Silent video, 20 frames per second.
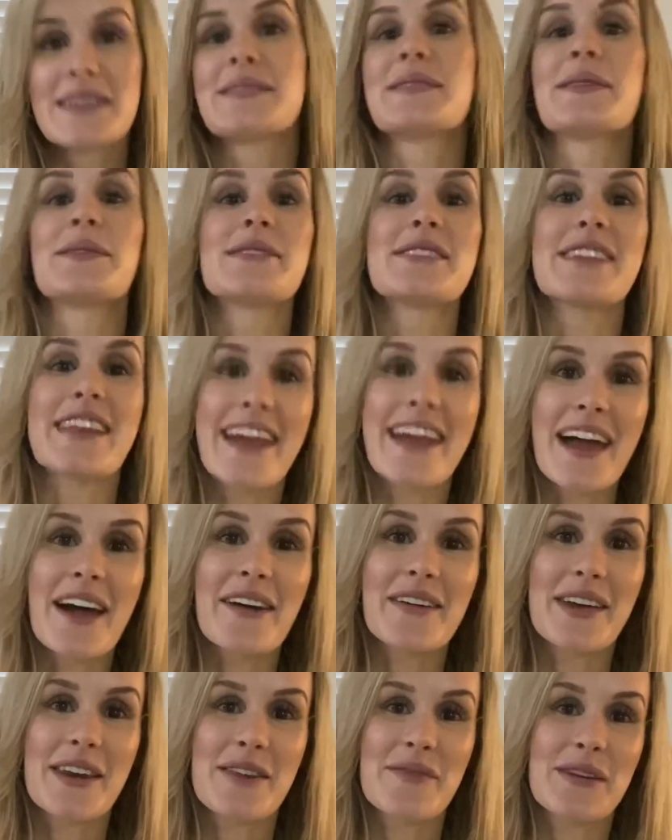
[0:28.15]
So today
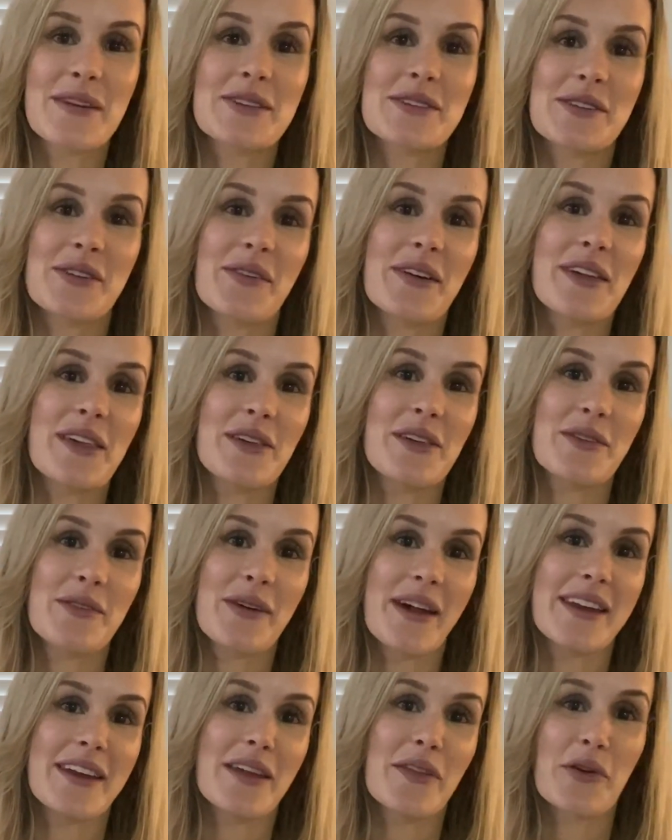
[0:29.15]
I'm going to be showing you
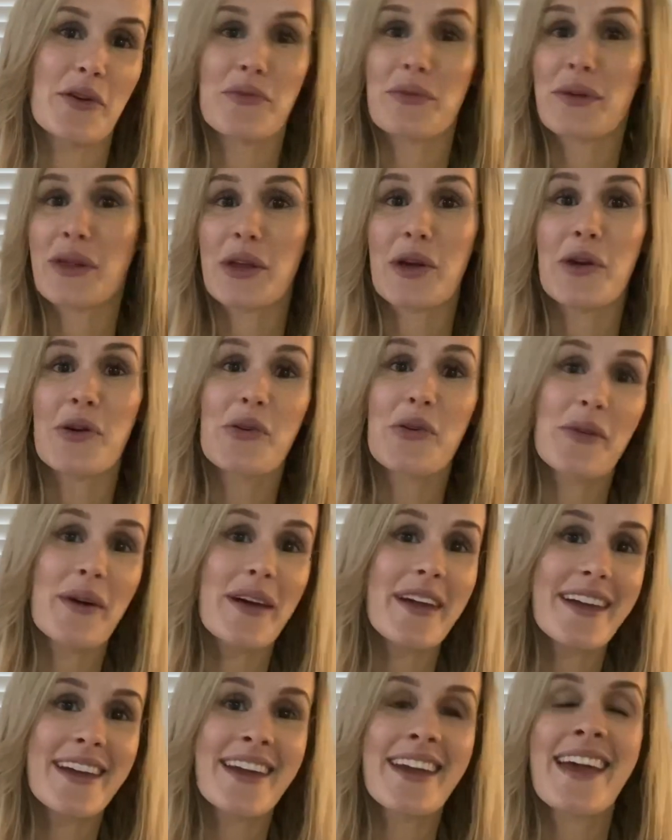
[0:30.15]
another really
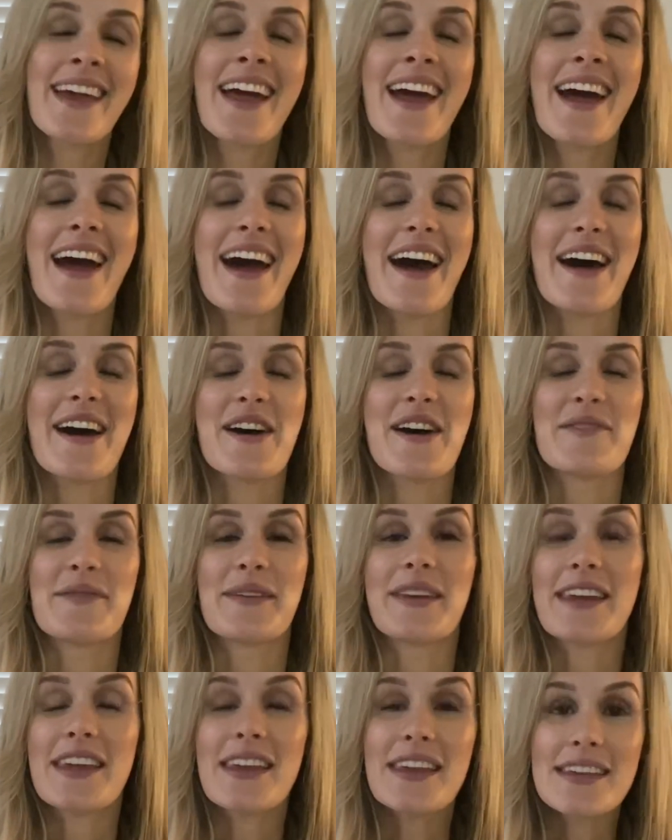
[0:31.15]
quick
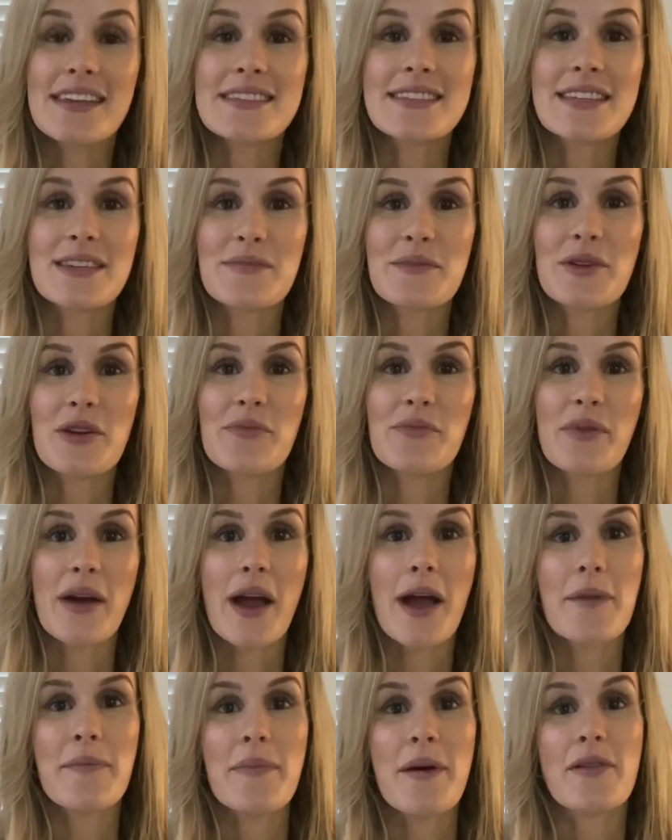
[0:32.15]
and easy meal
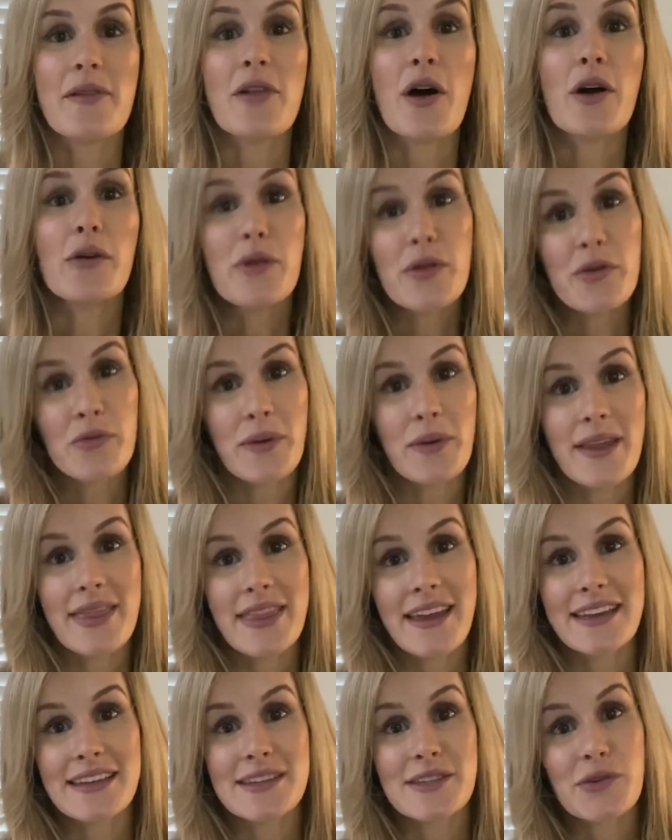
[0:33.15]
prep, along with one
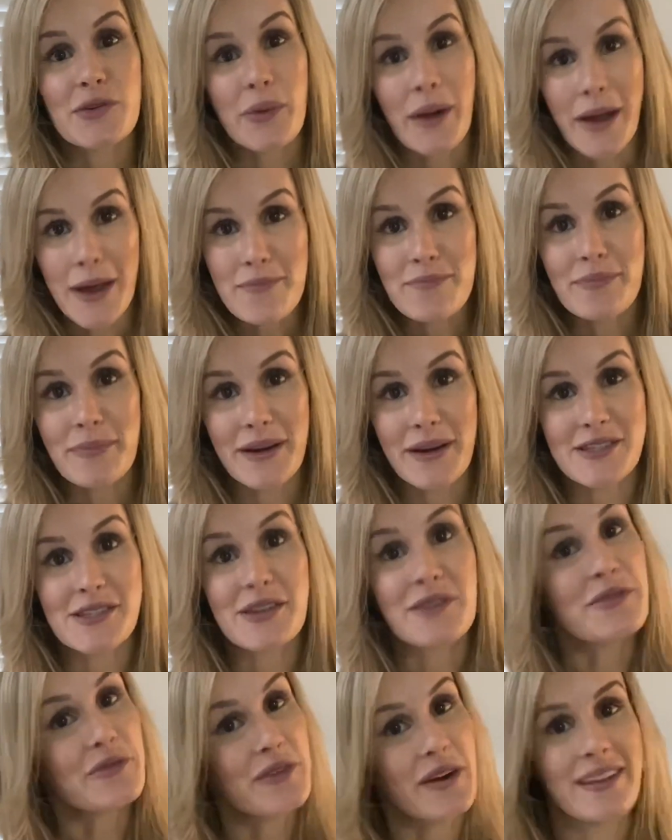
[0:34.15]
that is quite
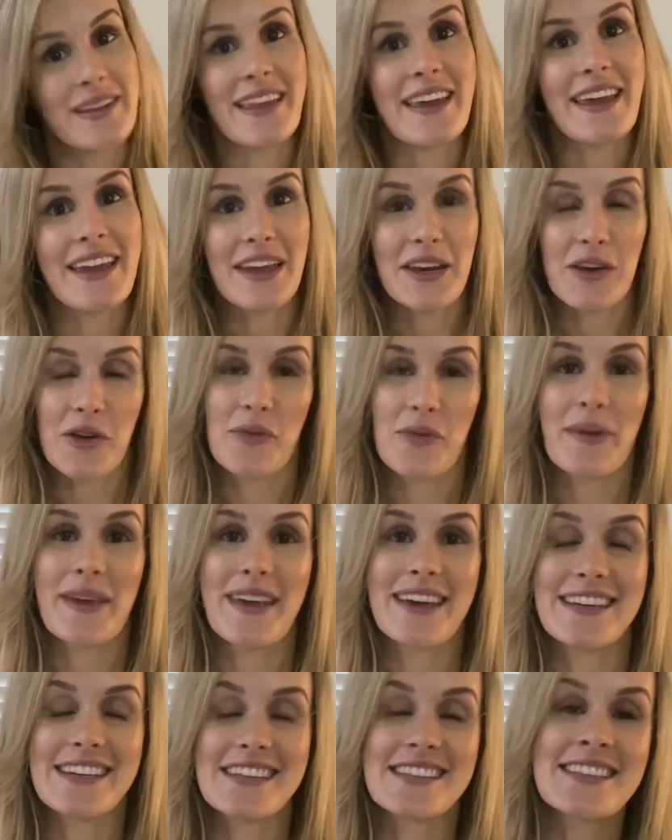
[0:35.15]
budget friendly,
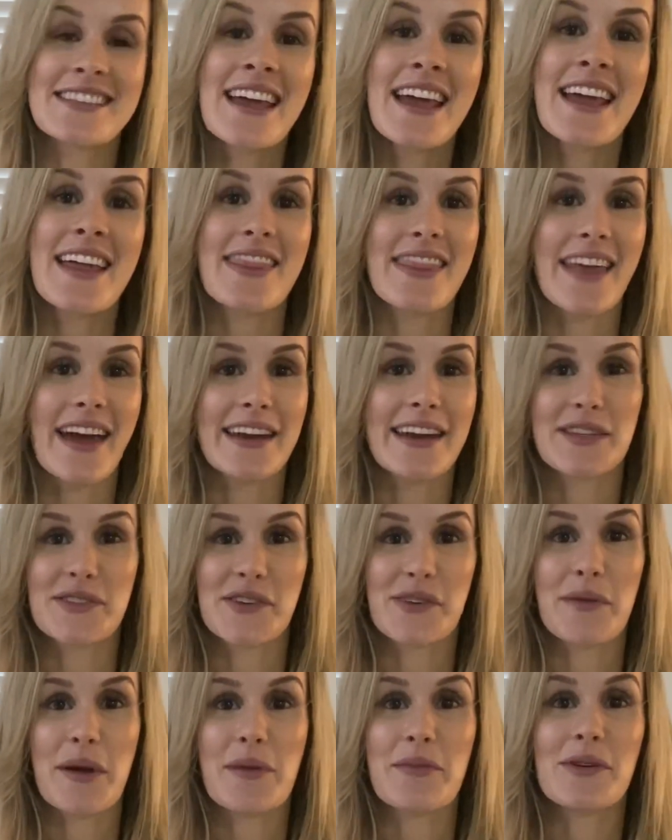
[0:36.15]
because that is
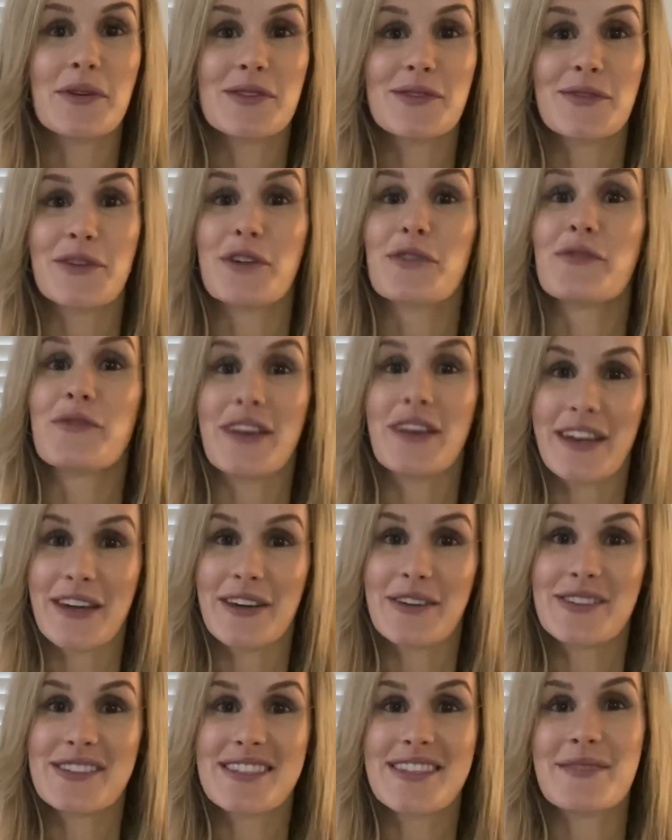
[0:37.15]
one of my most viewed
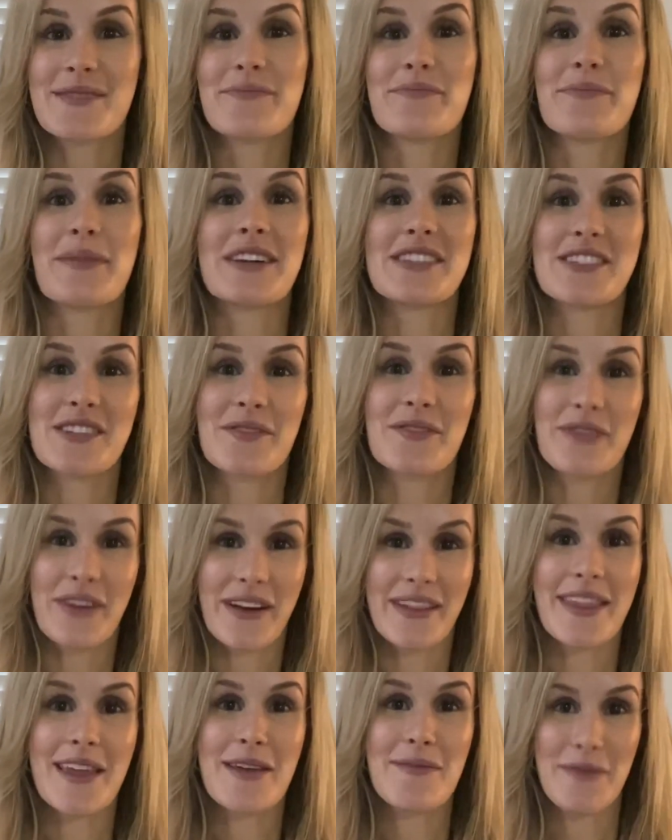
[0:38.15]
videos, the budget
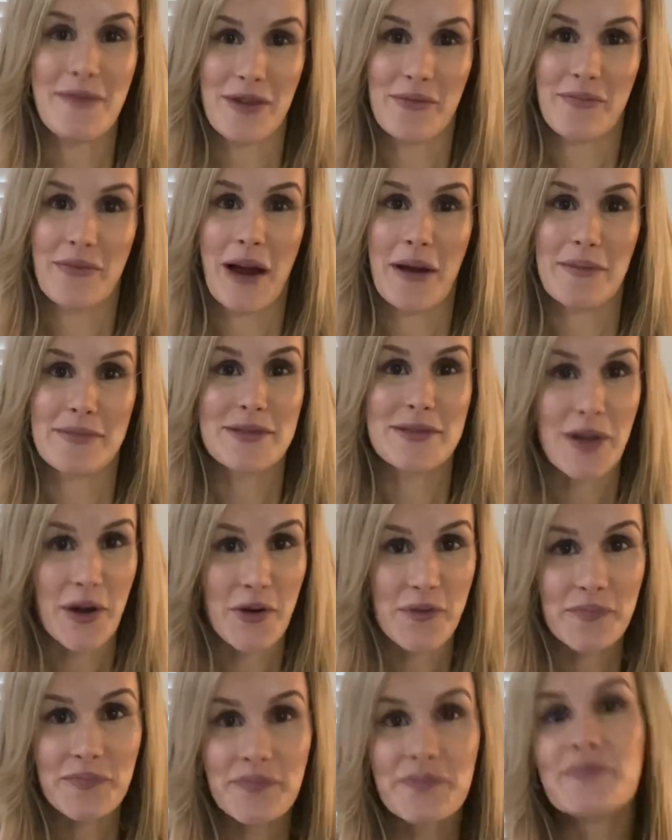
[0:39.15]
friendly meal prep.
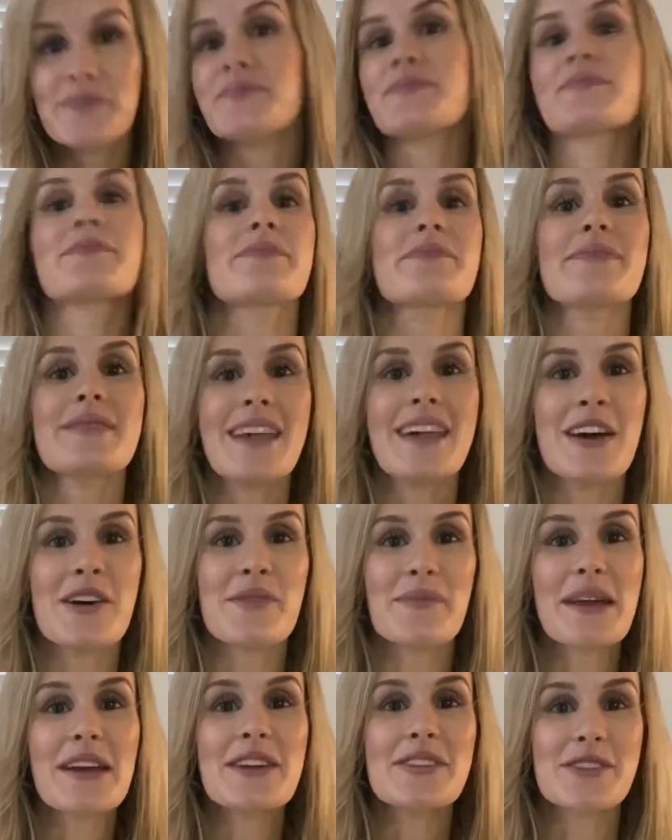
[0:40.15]
So I'll
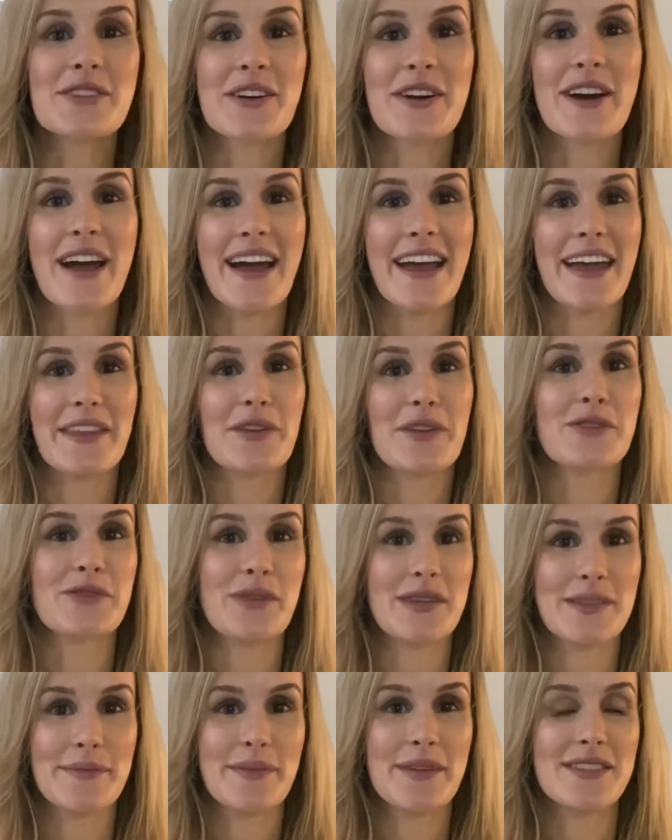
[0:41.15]
make sure I get those
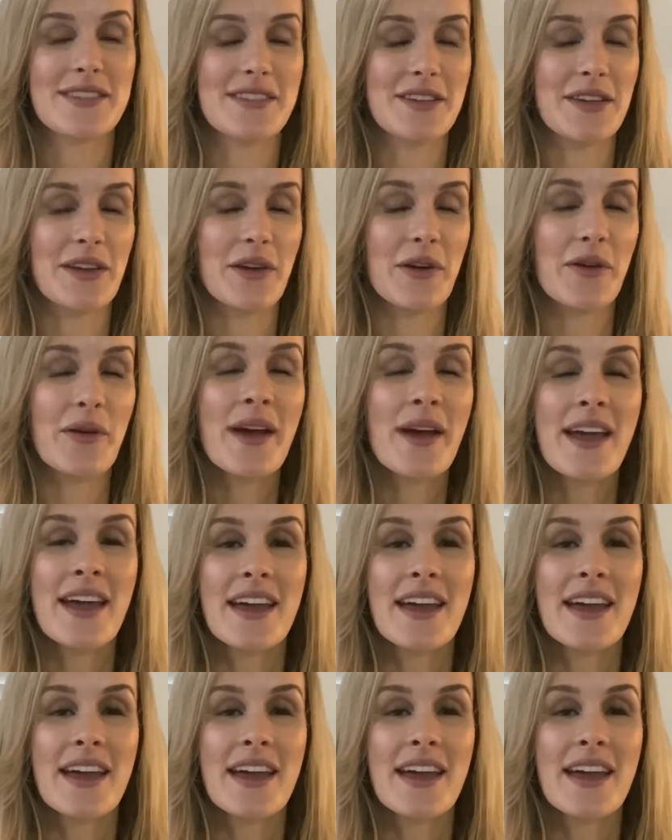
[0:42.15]
recipes to you.